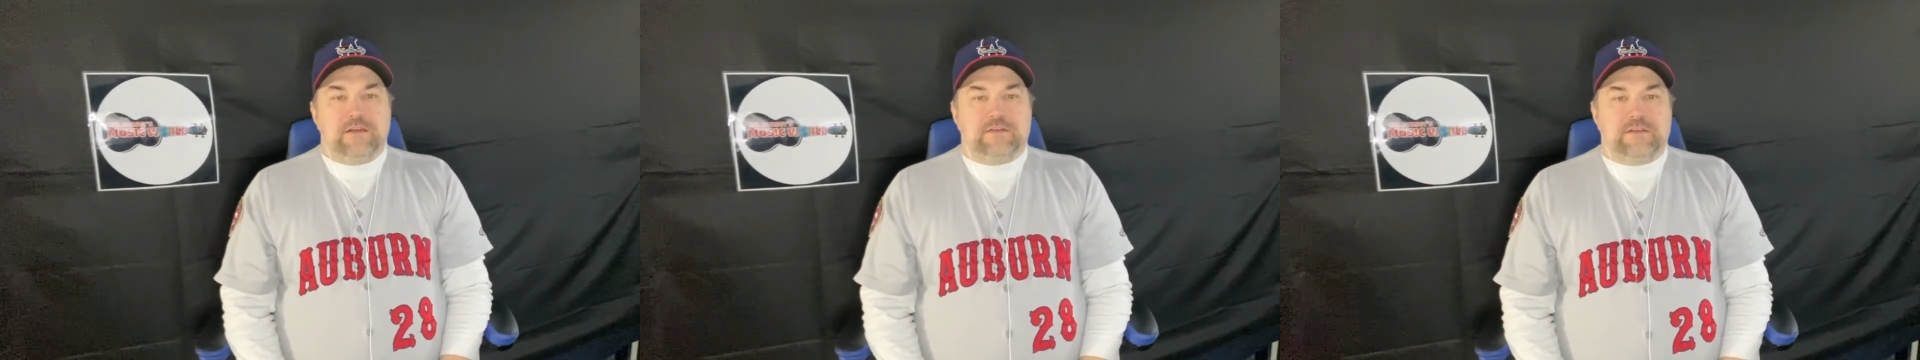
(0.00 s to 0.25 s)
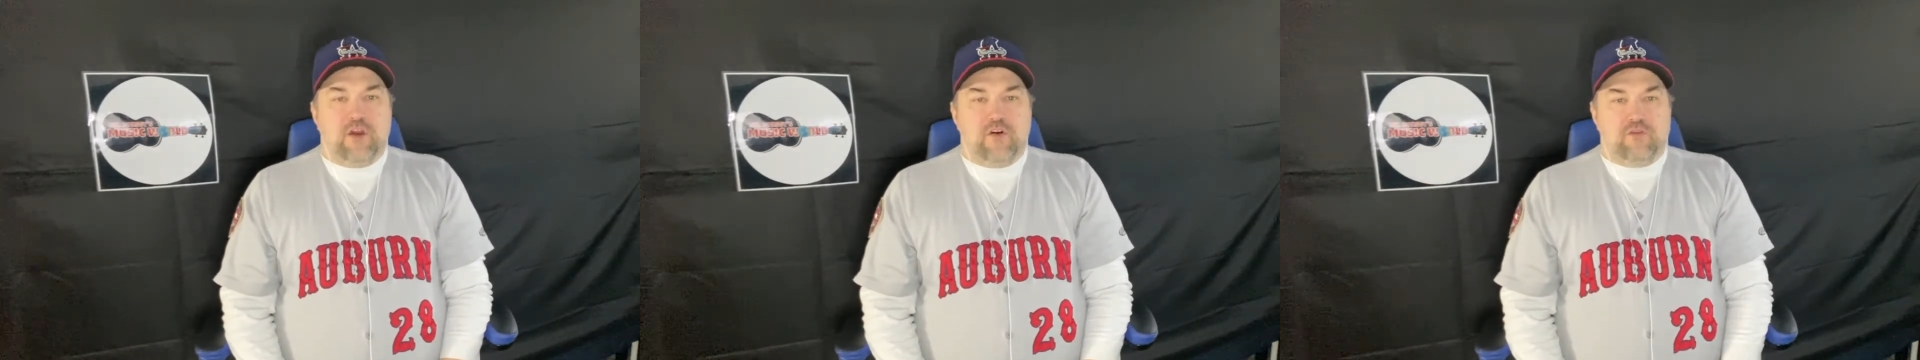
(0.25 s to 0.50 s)

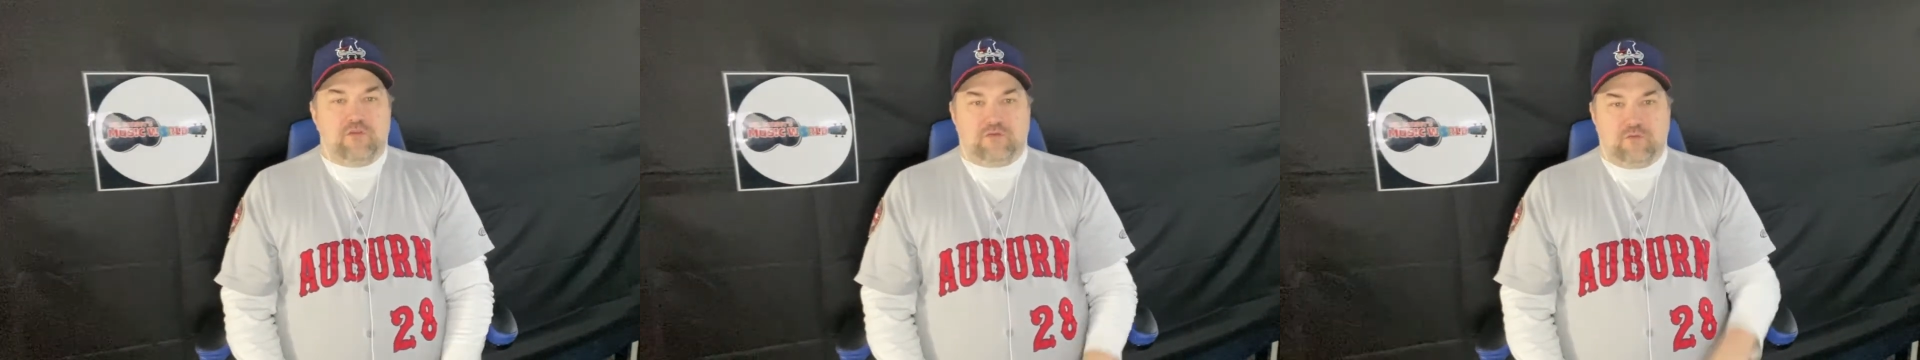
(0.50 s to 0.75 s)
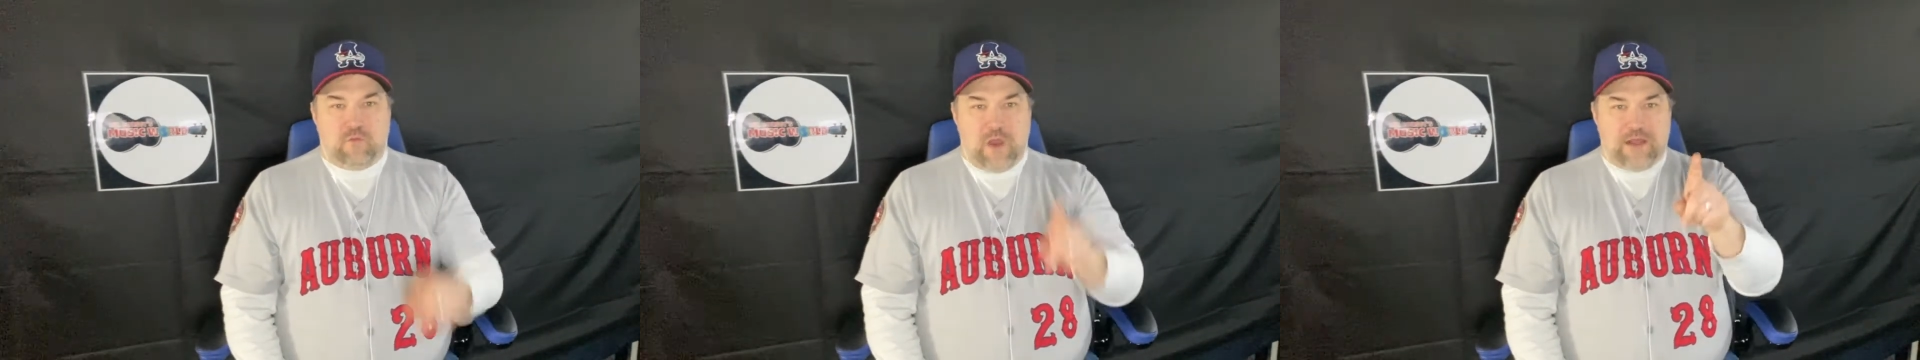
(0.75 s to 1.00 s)
So
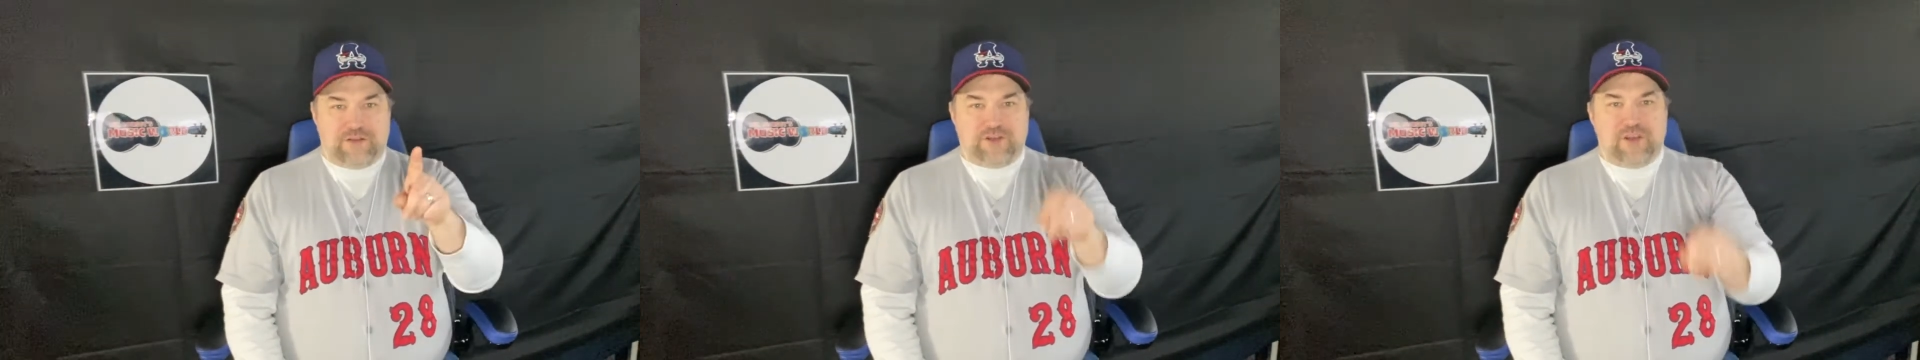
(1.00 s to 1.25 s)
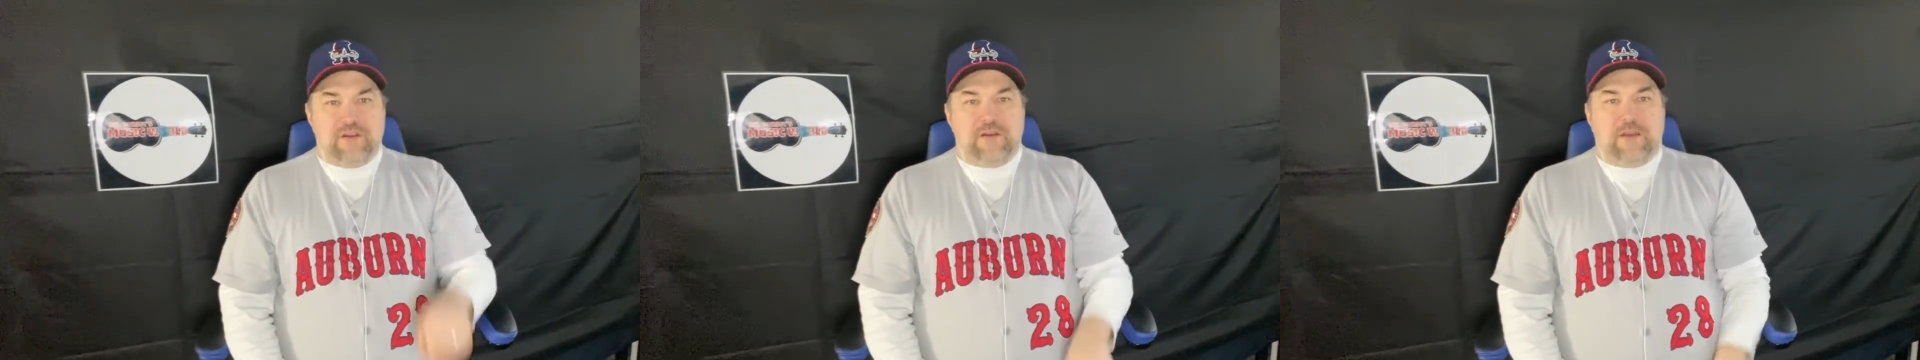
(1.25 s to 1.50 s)

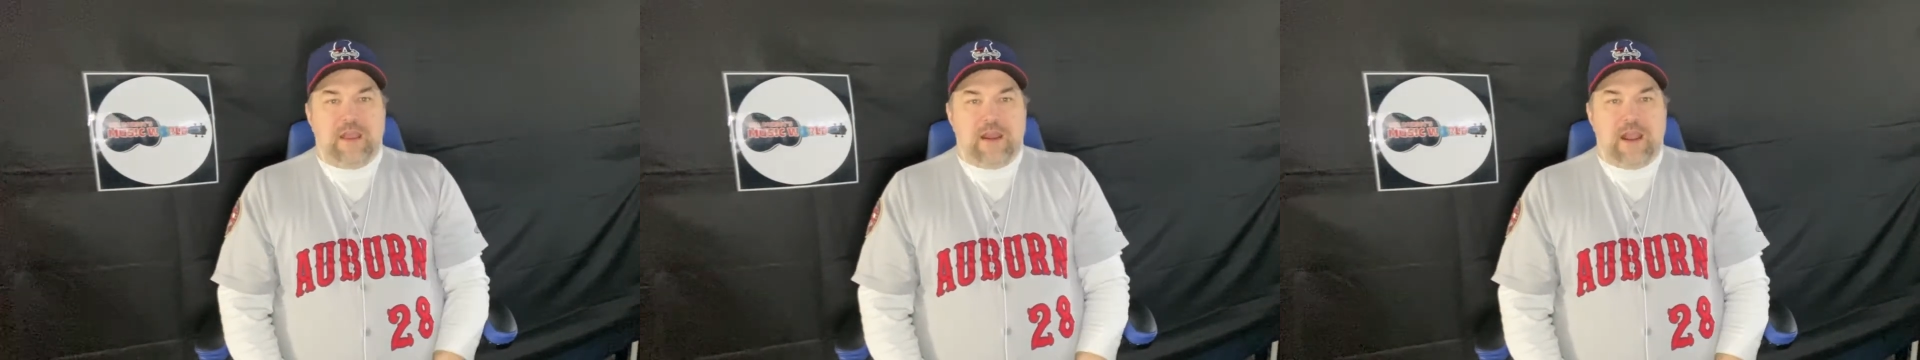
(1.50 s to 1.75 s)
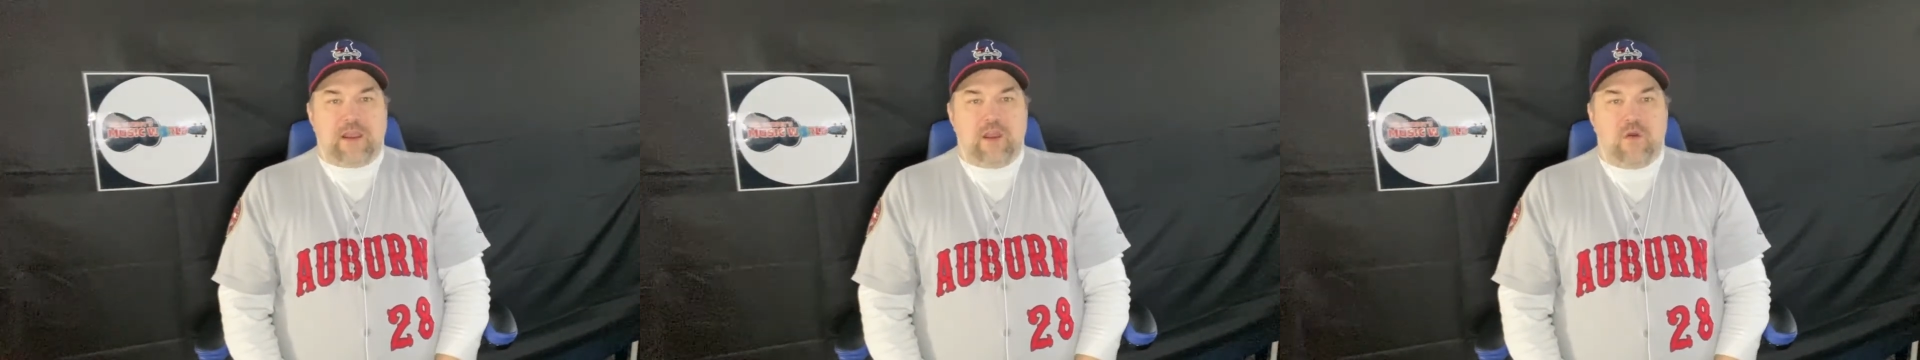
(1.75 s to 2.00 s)
watch
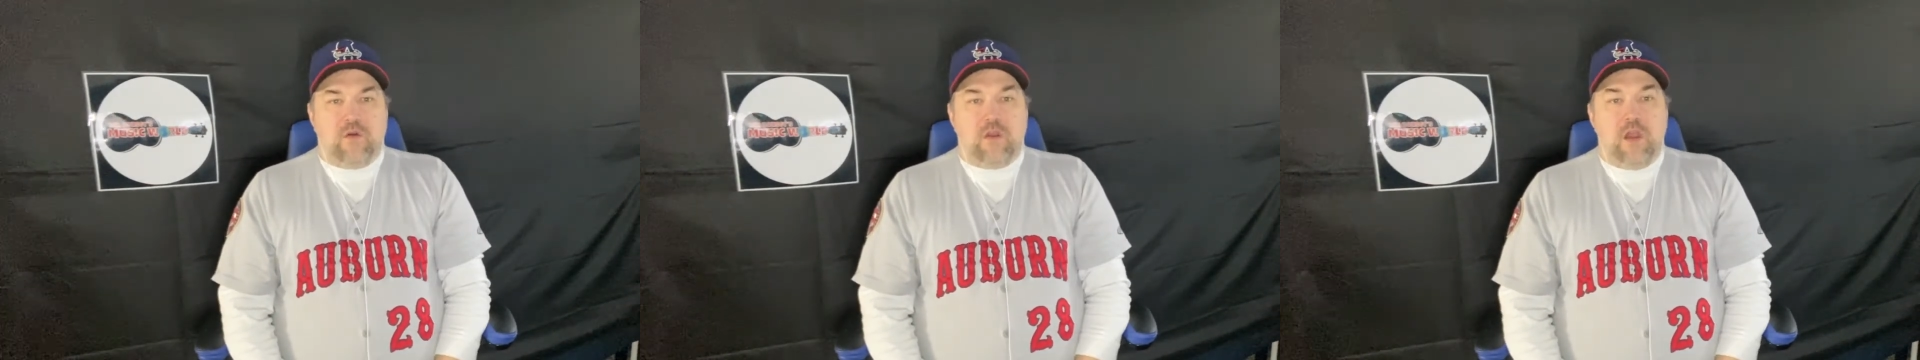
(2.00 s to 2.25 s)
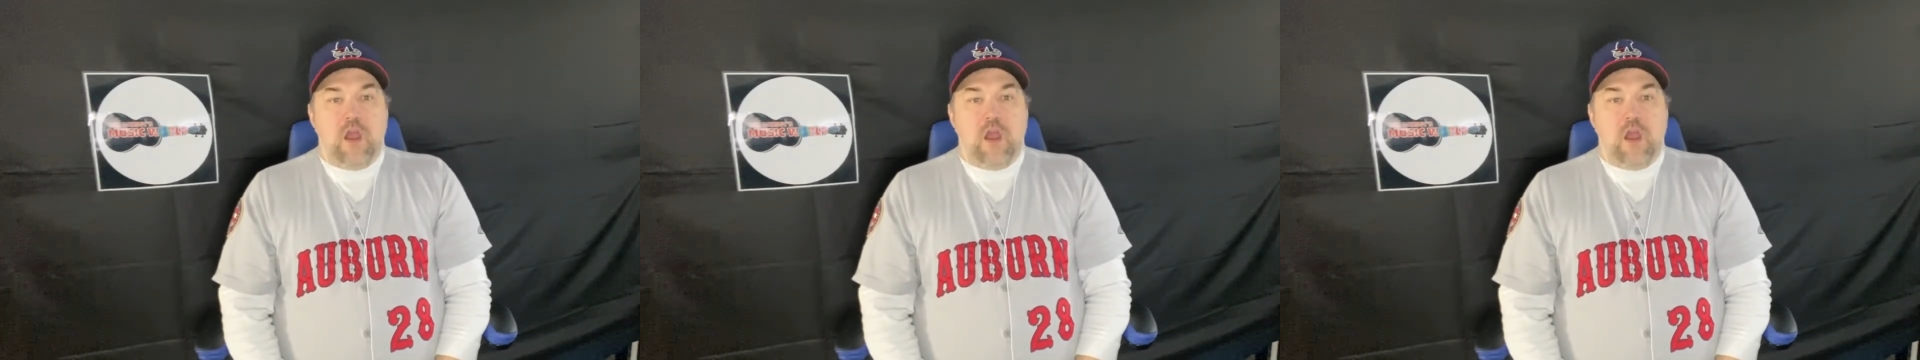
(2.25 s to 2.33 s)
and echo.